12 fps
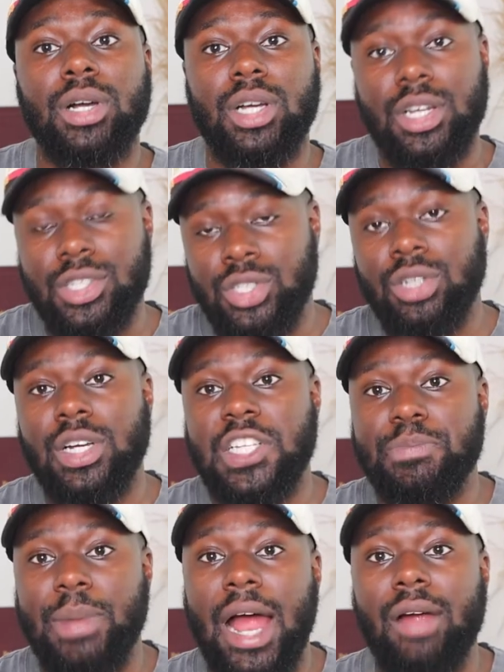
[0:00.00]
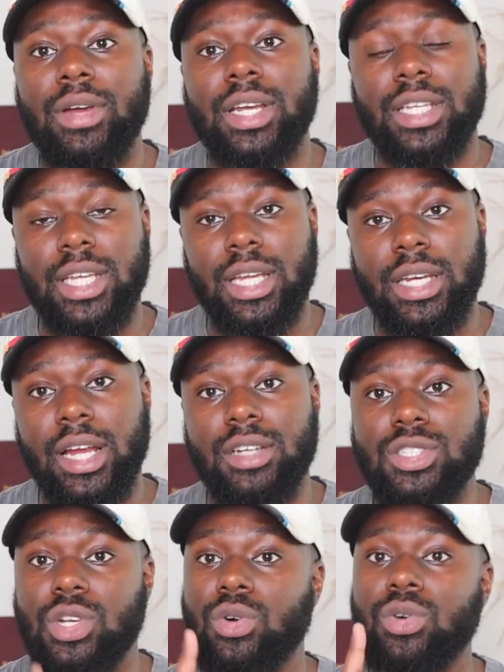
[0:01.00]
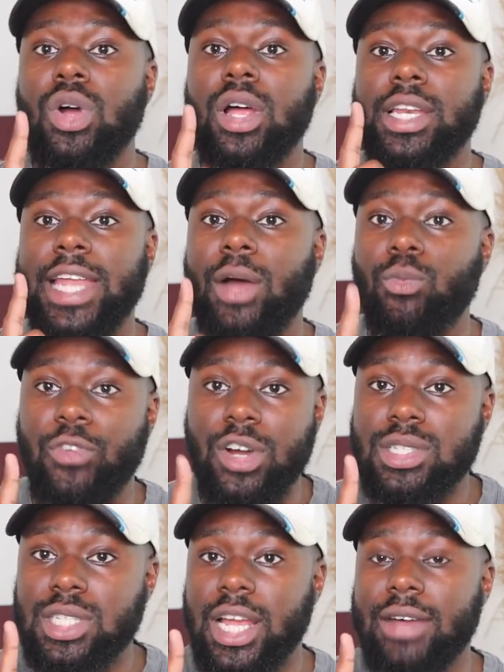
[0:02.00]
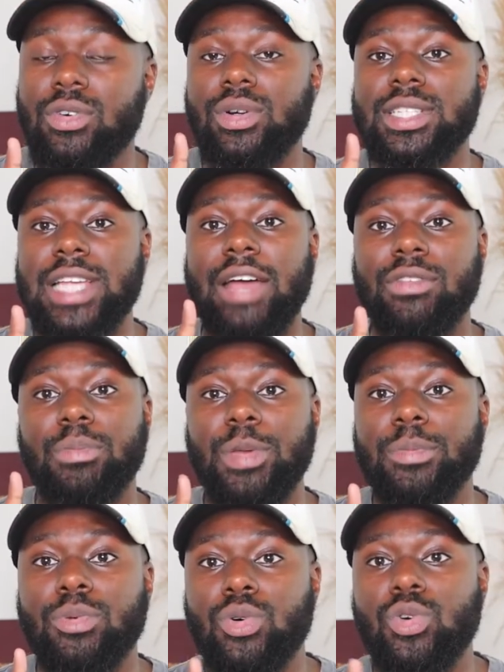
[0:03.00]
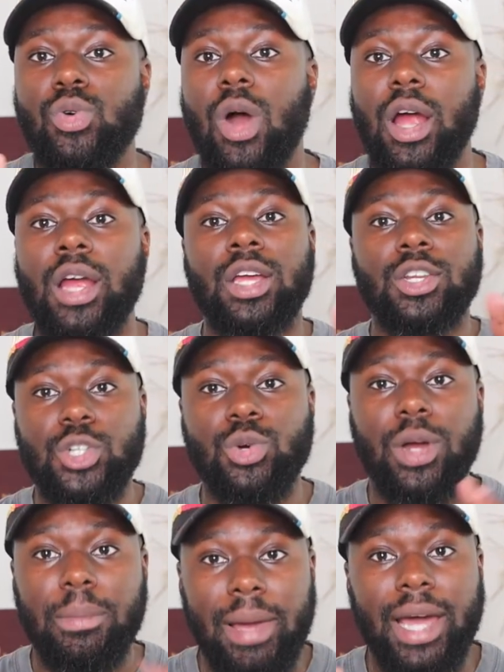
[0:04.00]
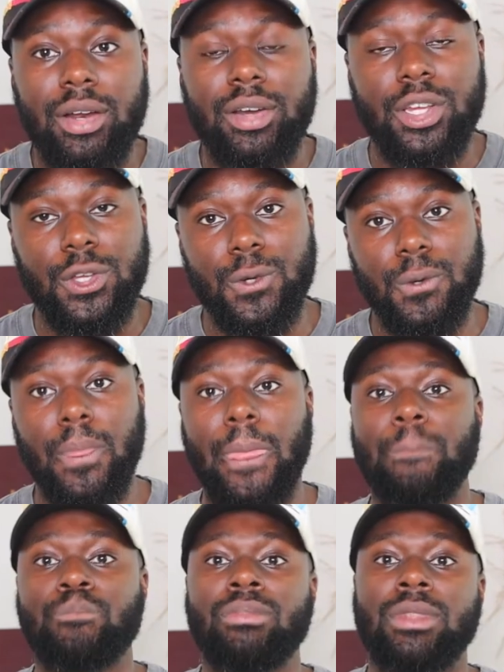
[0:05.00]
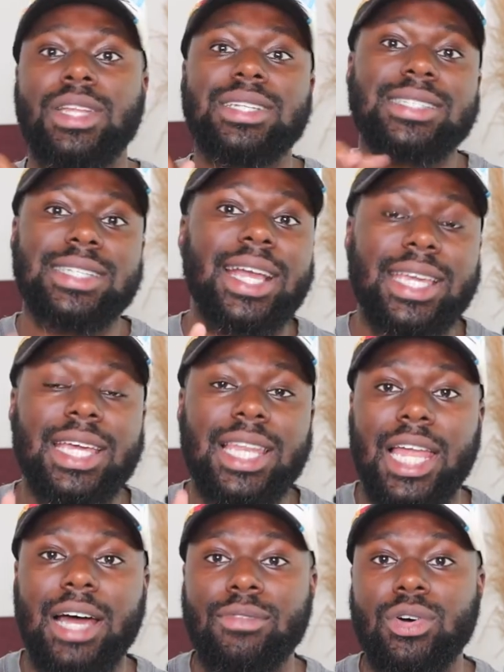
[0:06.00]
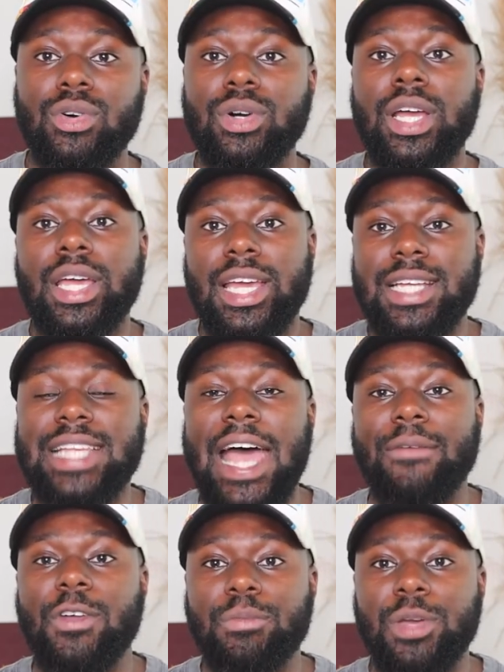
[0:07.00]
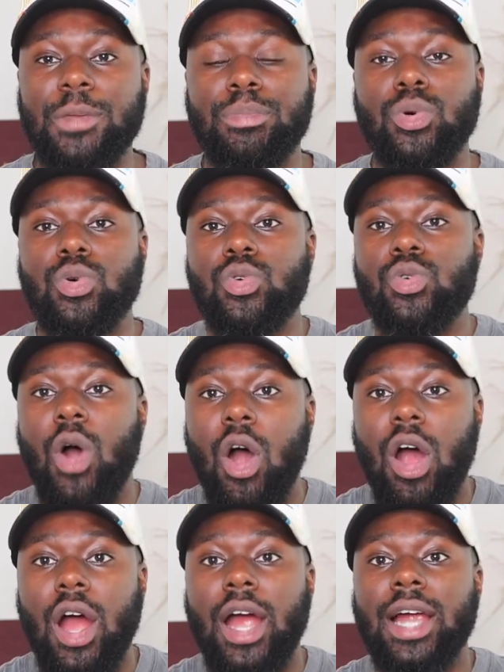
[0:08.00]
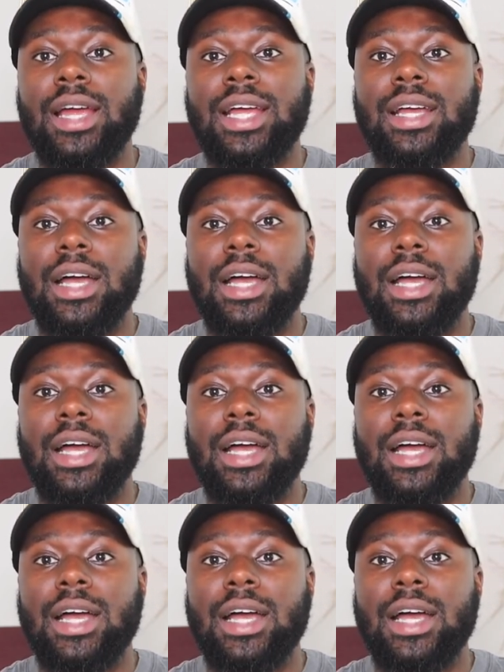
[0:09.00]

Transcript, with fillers: because you're aspiring to get there. So that first level is having people who are doing better than you. The second level is having people who are